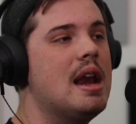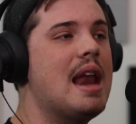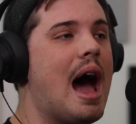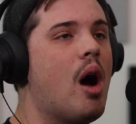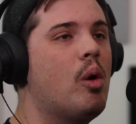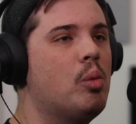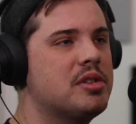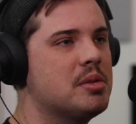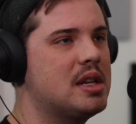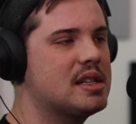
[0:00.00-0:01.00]
Now
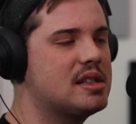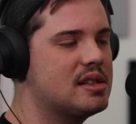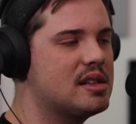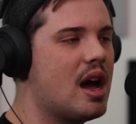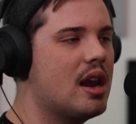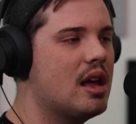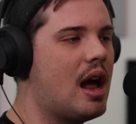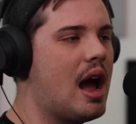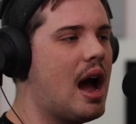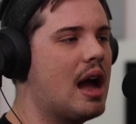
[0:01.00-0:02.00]
with some distance on it,
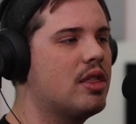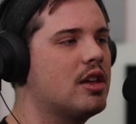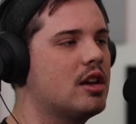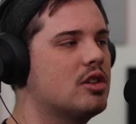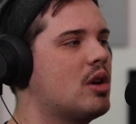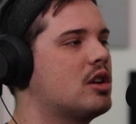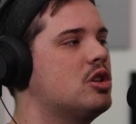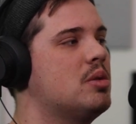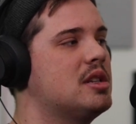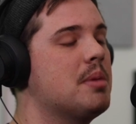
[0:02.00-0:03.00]
I think Shrek
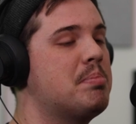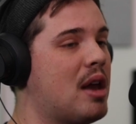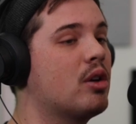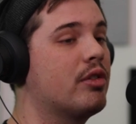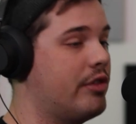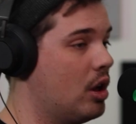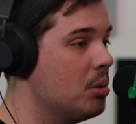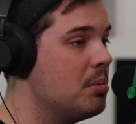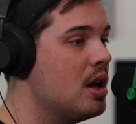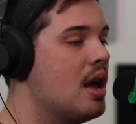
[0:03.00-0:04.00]
2 is the better
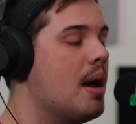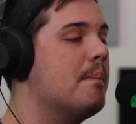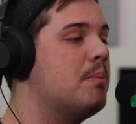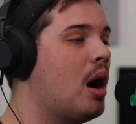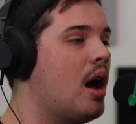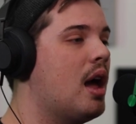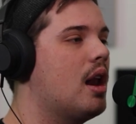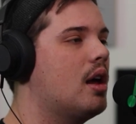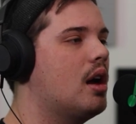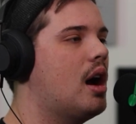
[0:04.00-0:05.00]
film,
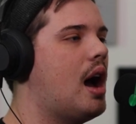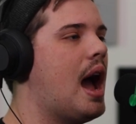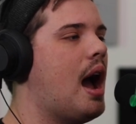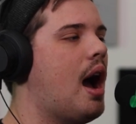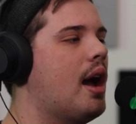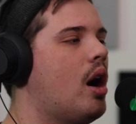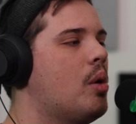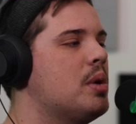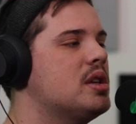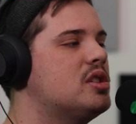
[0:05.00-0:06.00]
but I
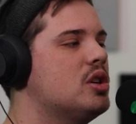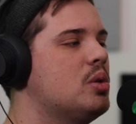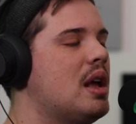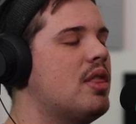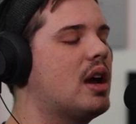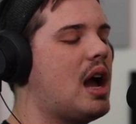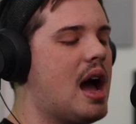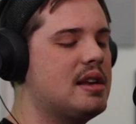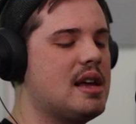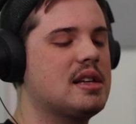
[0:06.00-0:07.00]
always do in the
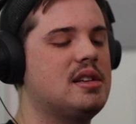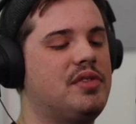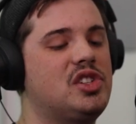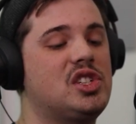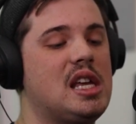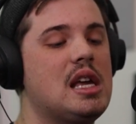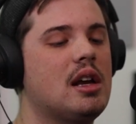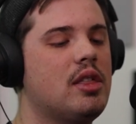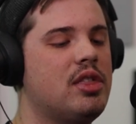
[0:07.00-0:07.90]
context of seeing a